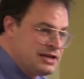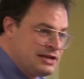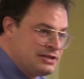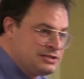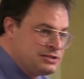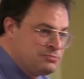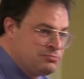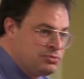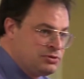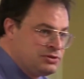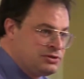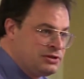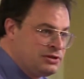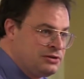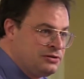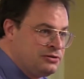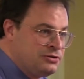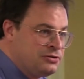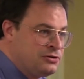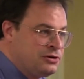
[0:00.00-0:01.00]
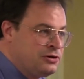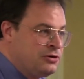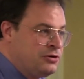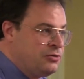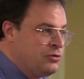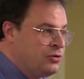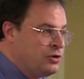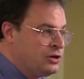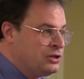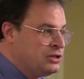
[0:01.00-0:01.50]
States in
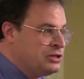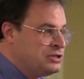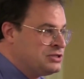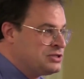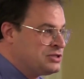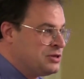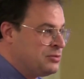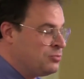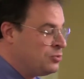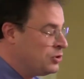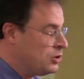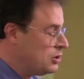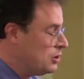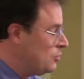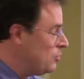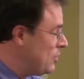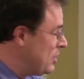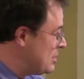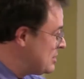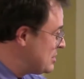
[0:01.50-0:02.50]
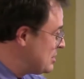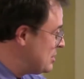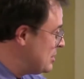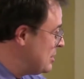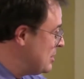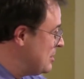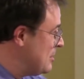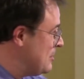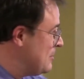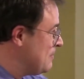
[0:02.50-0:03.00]
particular, or at least somewhere in the West.
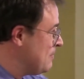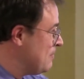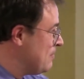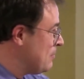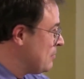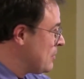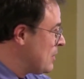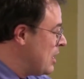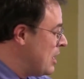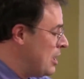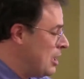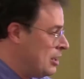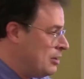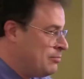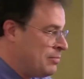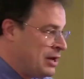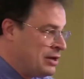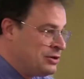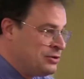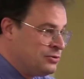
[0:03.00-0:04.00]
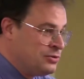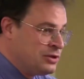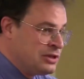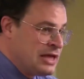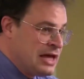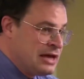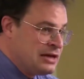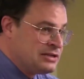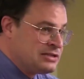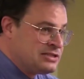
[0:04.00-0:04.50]
And by
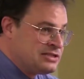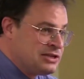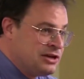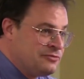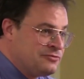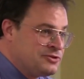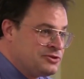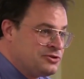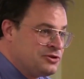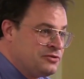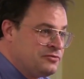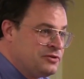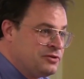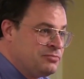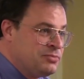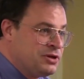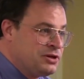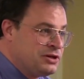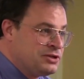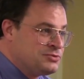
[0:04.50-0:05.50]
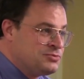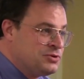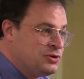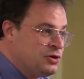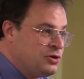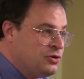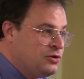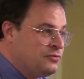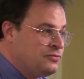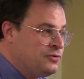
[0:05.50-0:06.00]
doing that, it's self-serving because
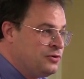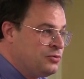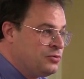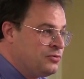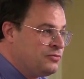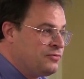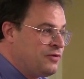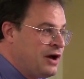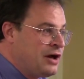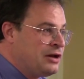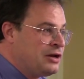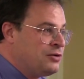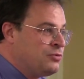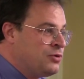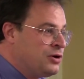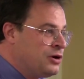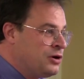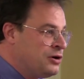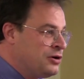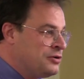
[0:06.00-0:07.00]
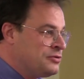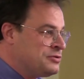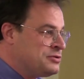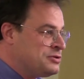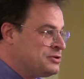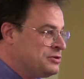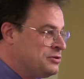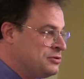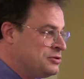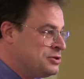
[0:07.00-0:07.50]
we know if you're refining rare
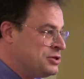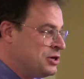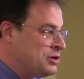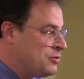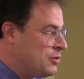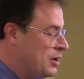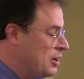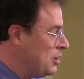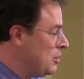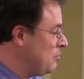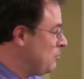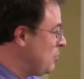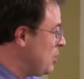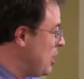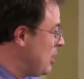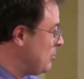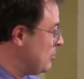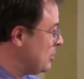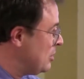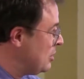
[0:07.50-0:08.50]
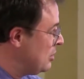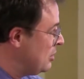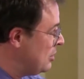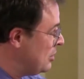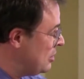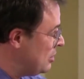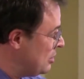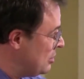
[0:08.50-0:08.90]
earths, you're generating probably